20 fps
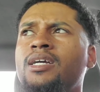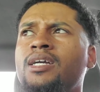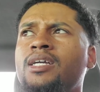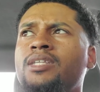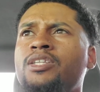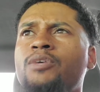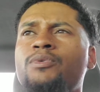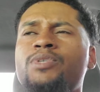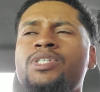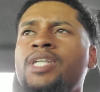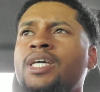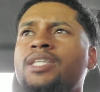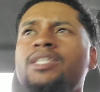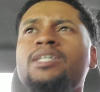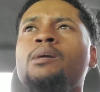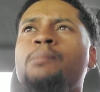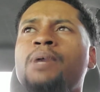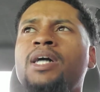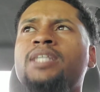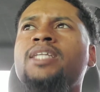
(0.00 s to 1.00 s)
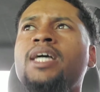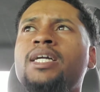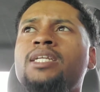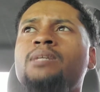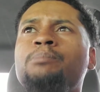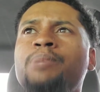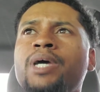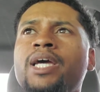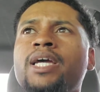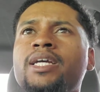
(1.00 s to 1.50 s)
there was nothing about that
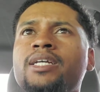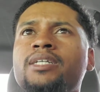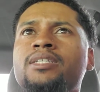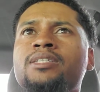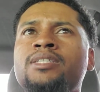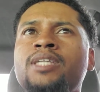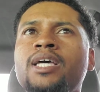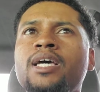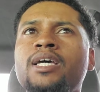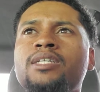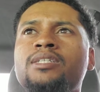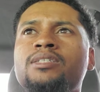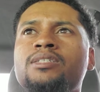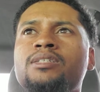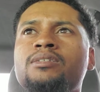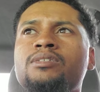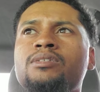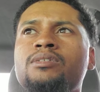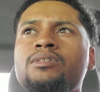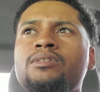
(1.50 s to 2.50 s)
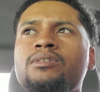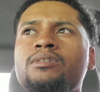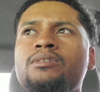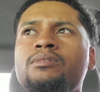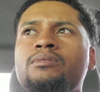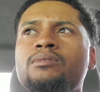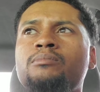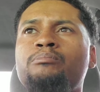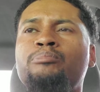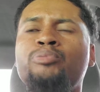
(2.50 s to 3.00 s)
debate that
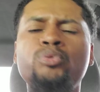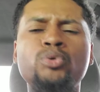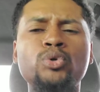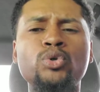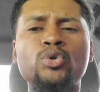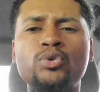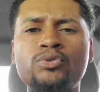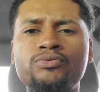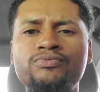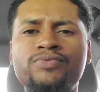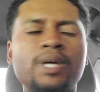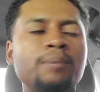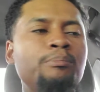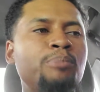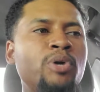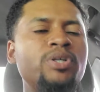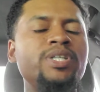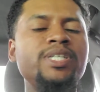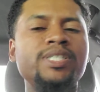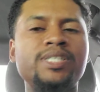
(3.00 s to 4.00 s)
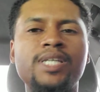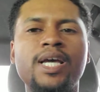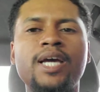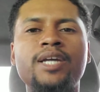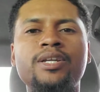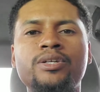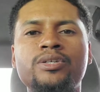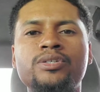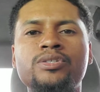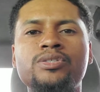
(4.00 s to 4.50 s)
proved that Bernie
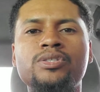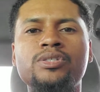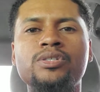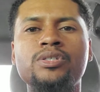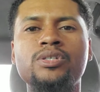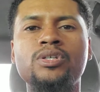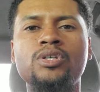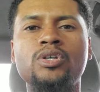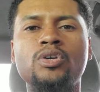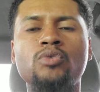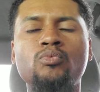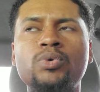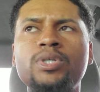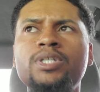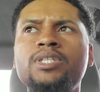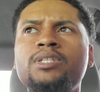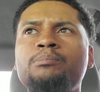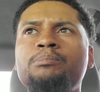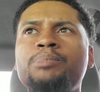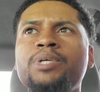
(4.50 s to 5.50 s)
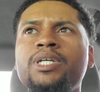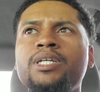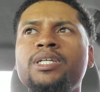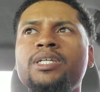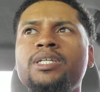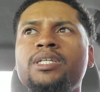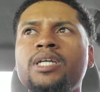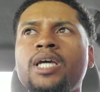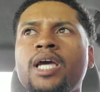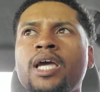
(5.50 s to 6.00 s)
Sanders wouldn't
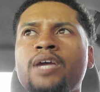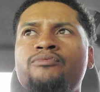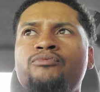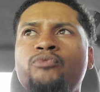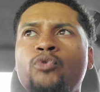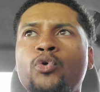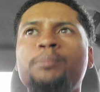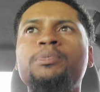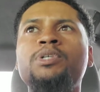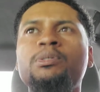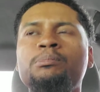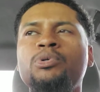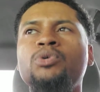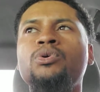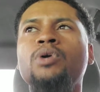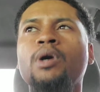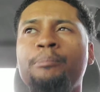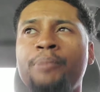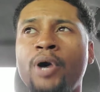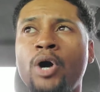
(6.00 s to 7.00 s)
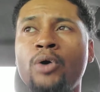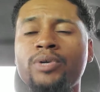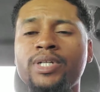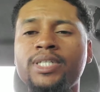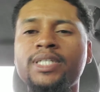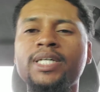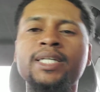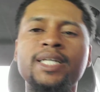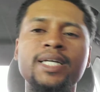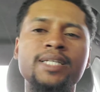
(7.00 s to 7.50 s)
be a formidable opponent
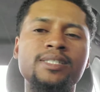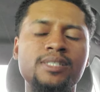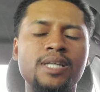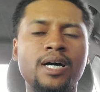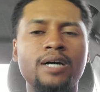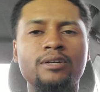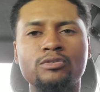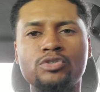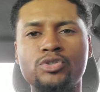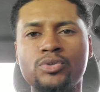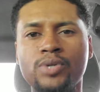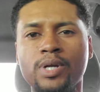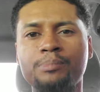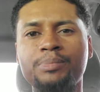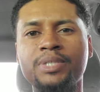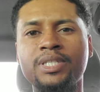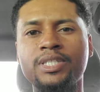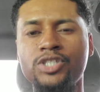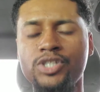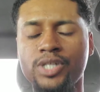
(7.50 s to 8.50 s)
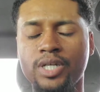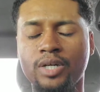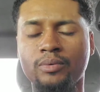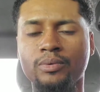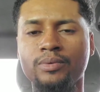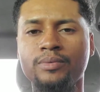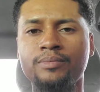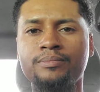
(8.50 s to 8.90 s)
against Donald Trump in the general.